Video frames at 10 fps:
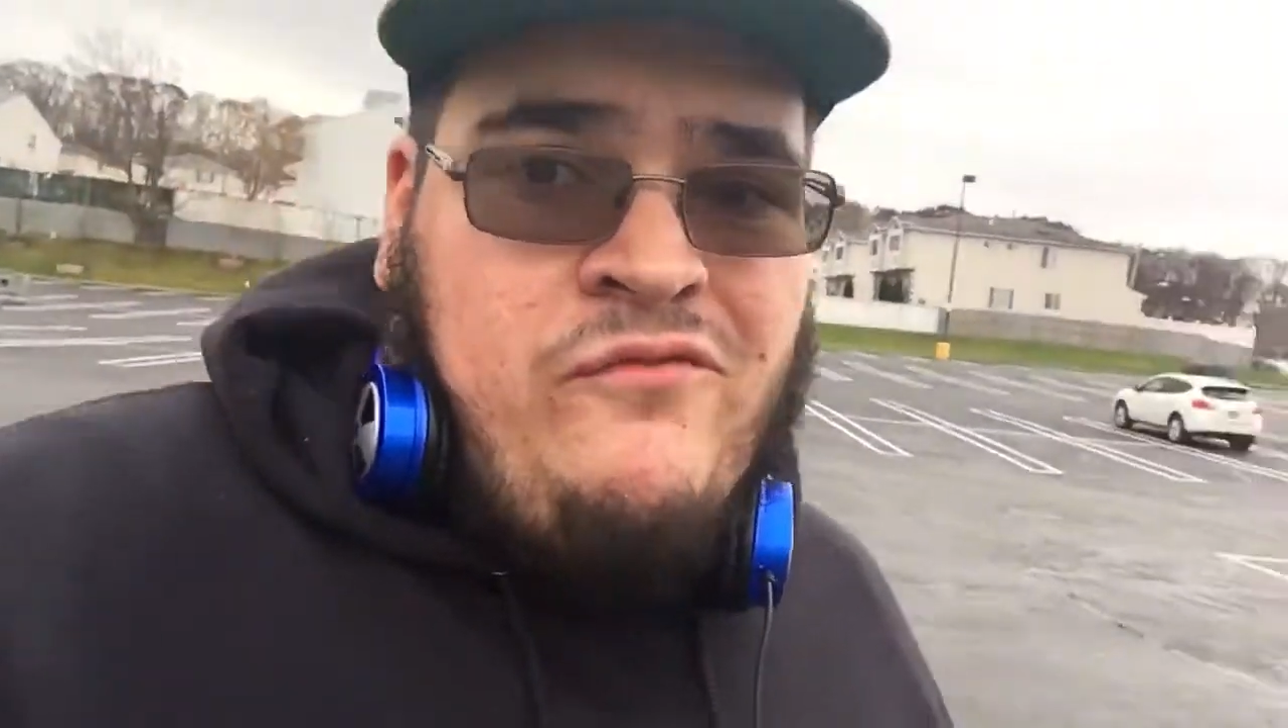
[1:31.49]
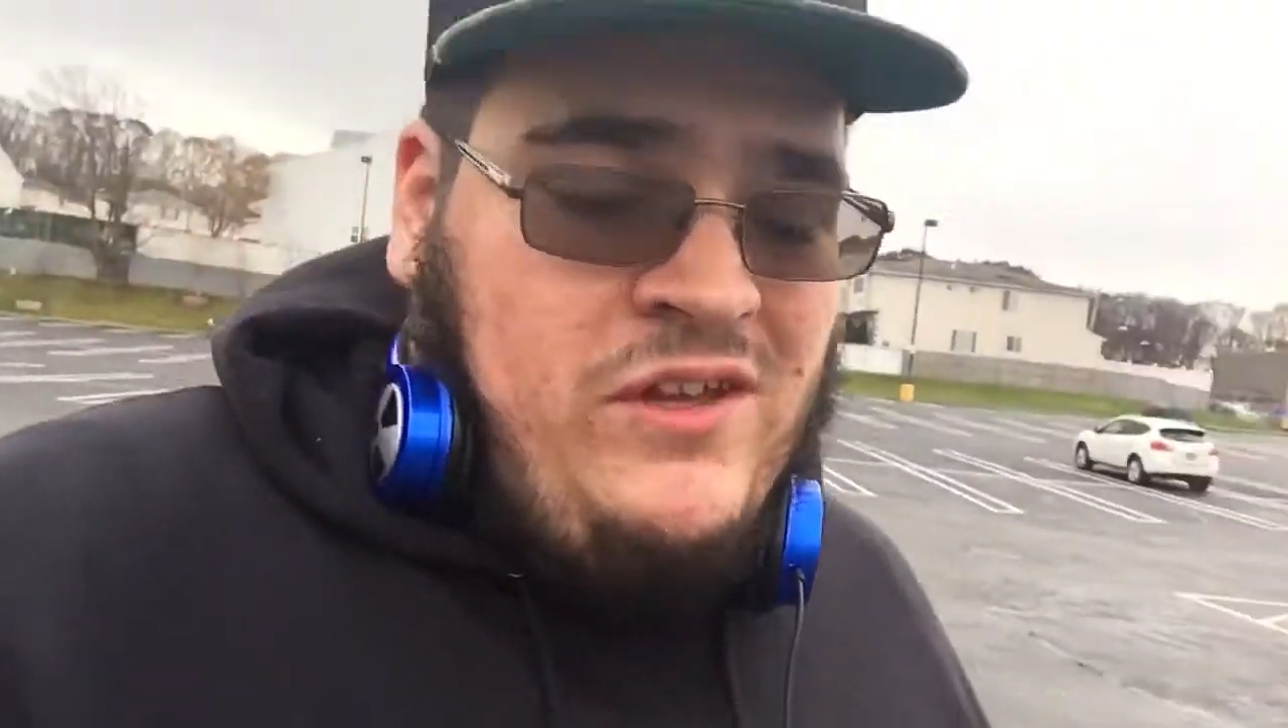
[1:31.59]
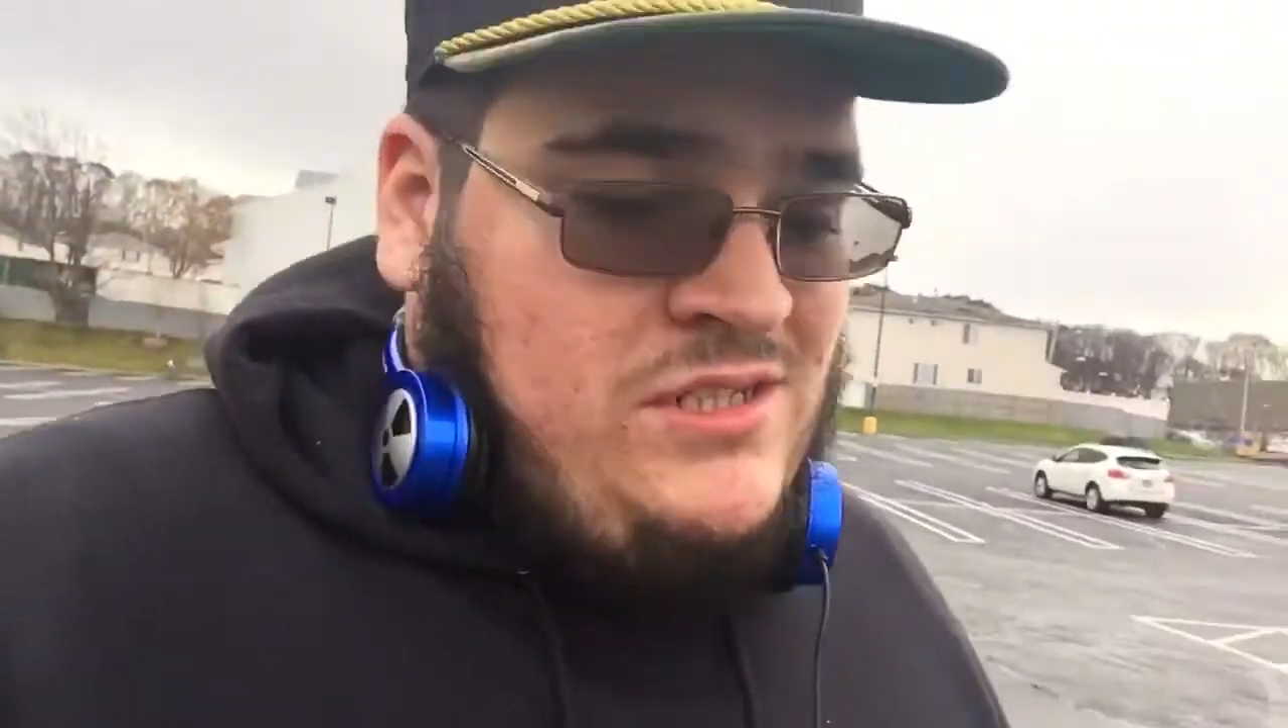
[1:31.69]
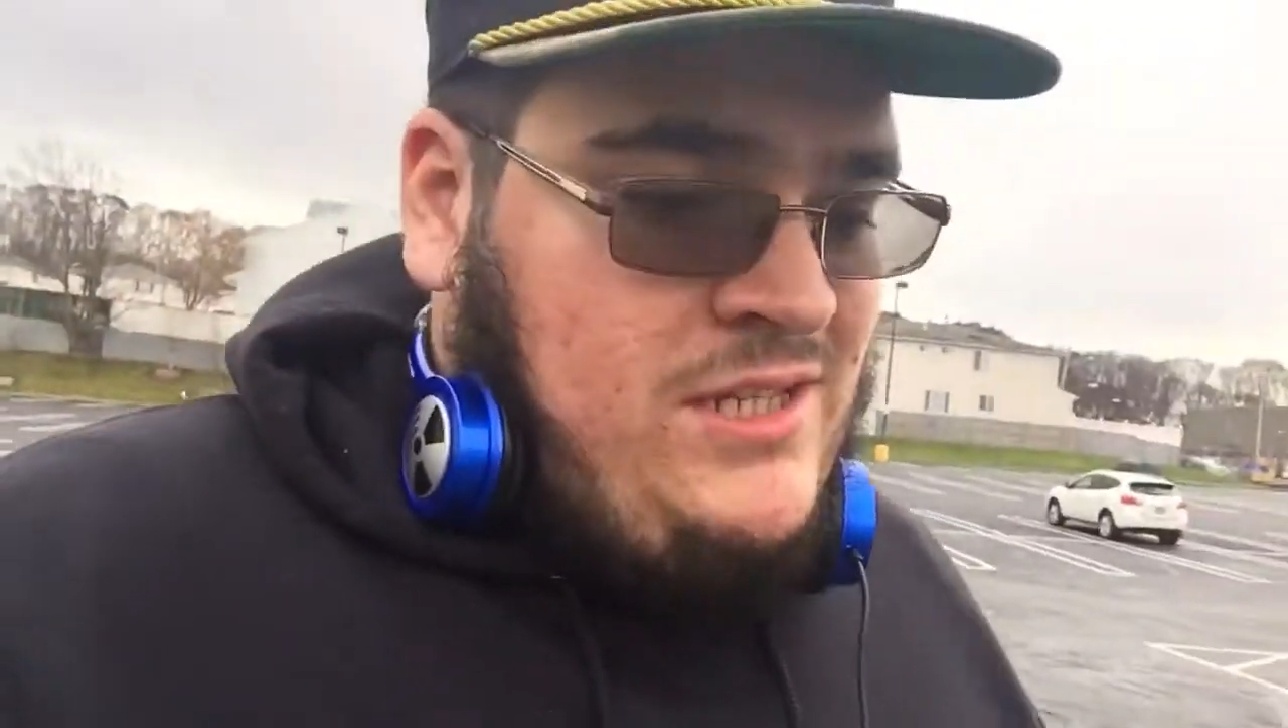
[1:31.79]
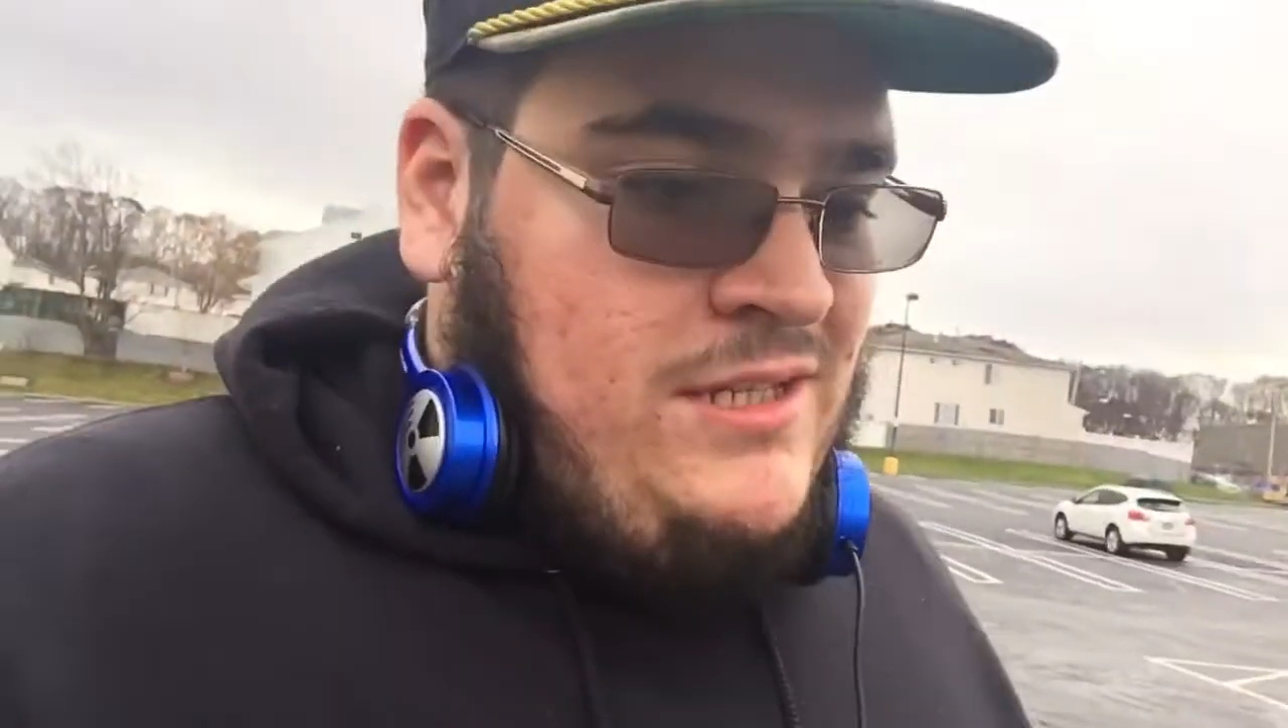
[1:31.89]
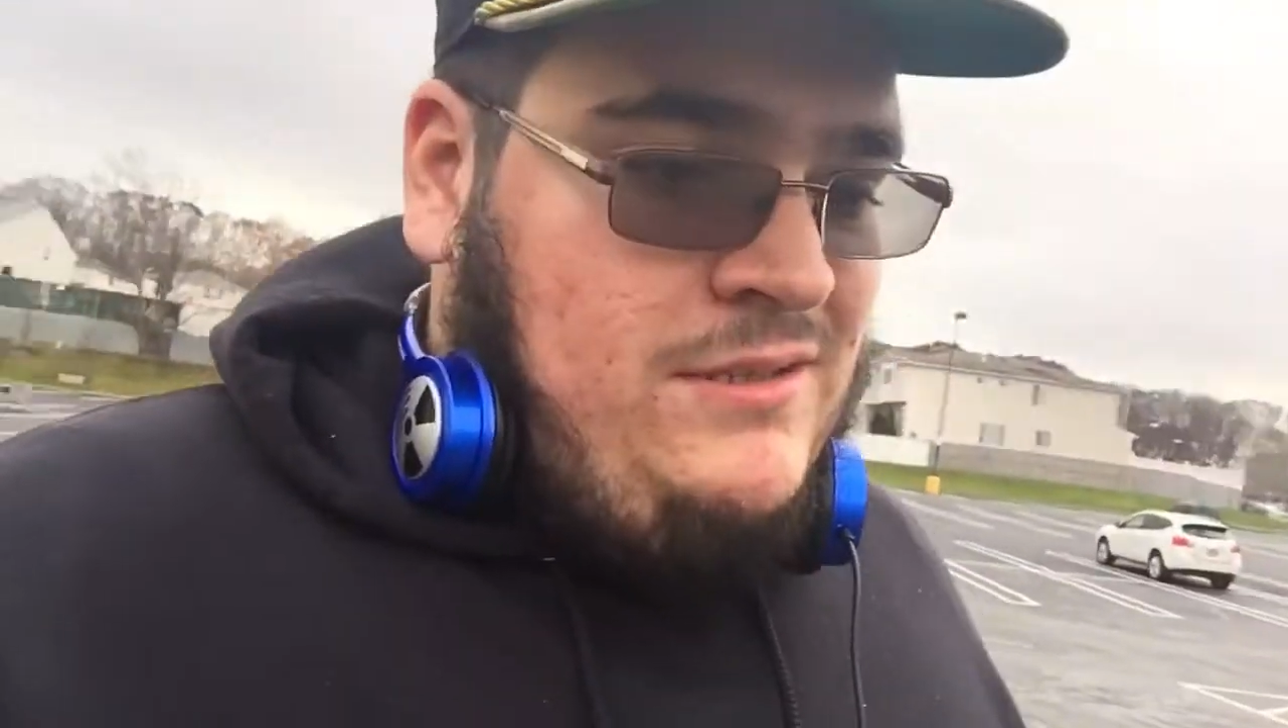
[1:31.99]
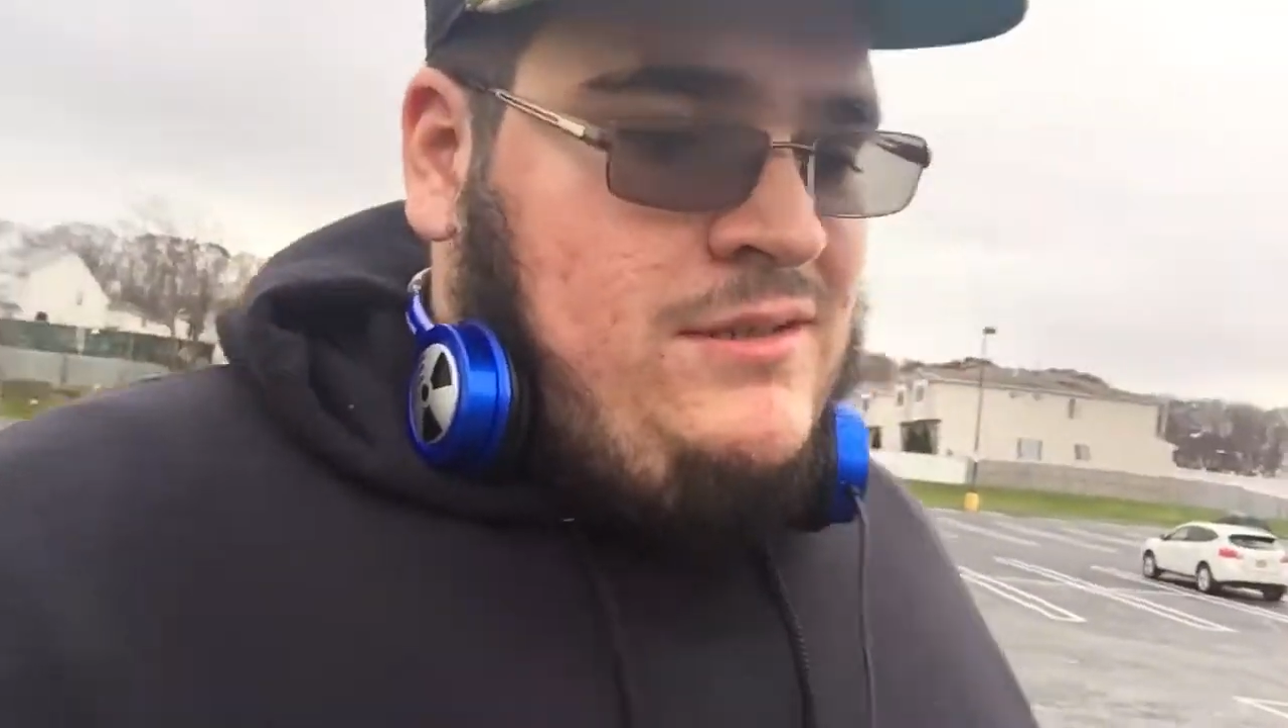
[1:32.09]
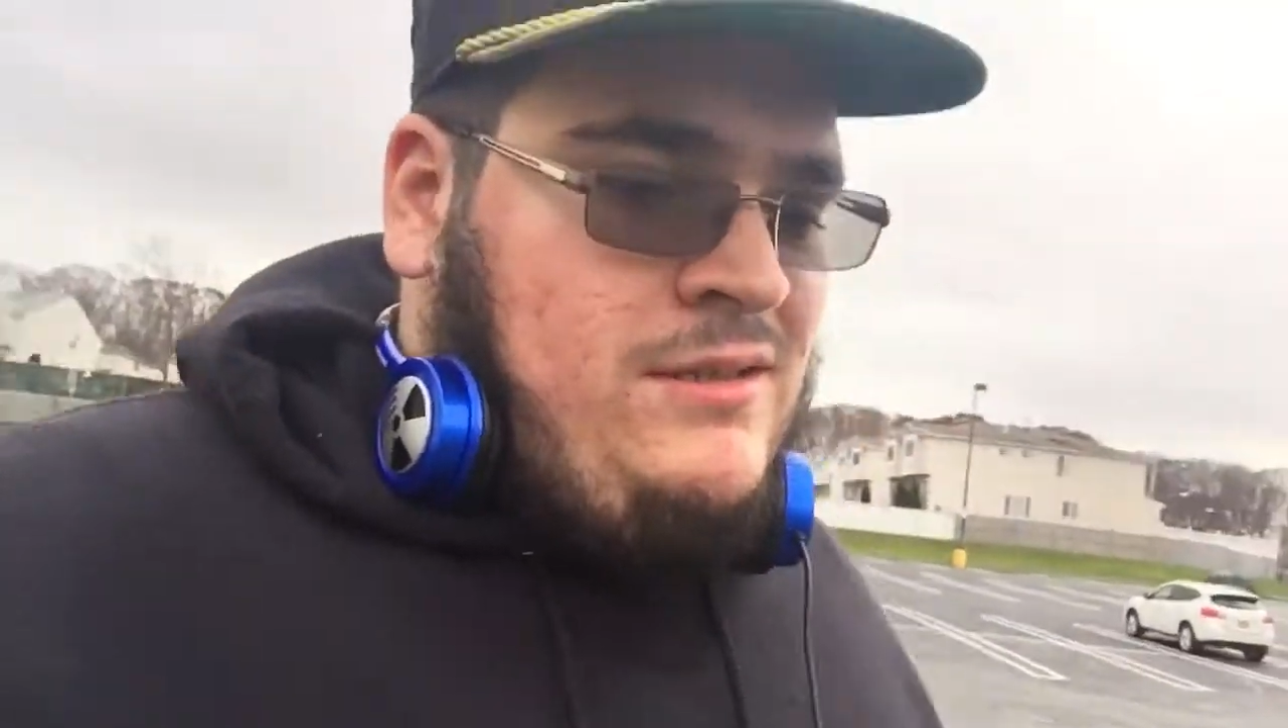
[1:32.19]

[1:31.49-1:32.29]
fixed it.